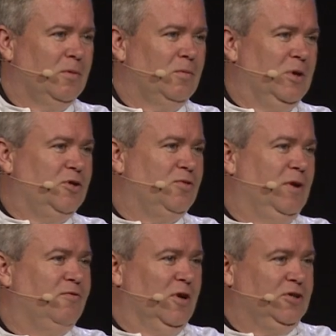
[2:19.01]
We
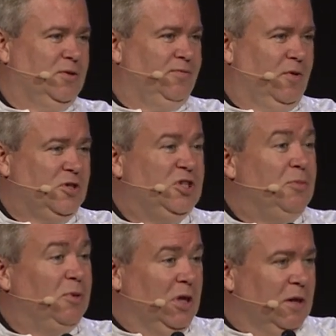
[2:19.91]
treat friendship very
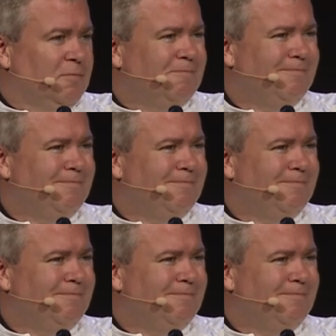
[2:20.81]
cheaply.